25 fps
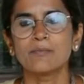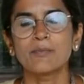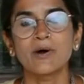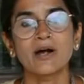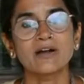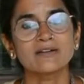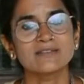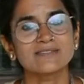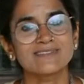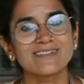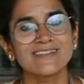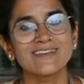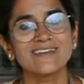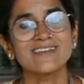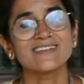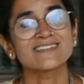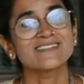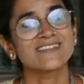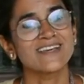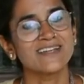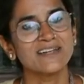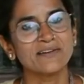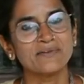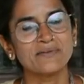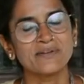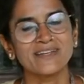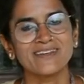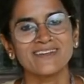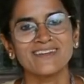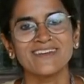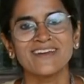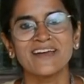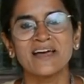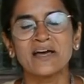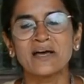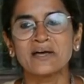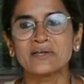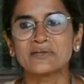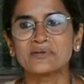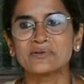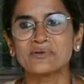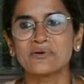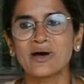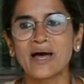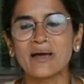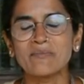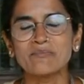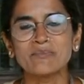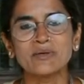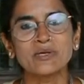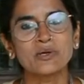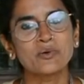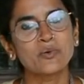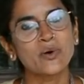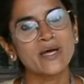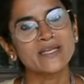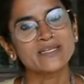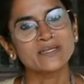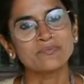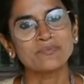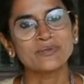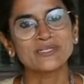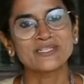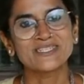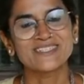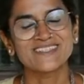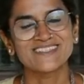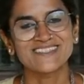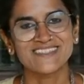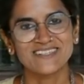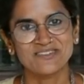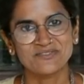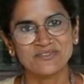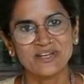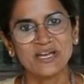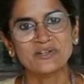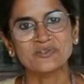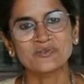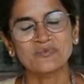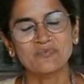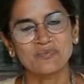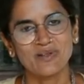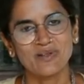parsley, celery, you know, I'm being quite ambitious and trying to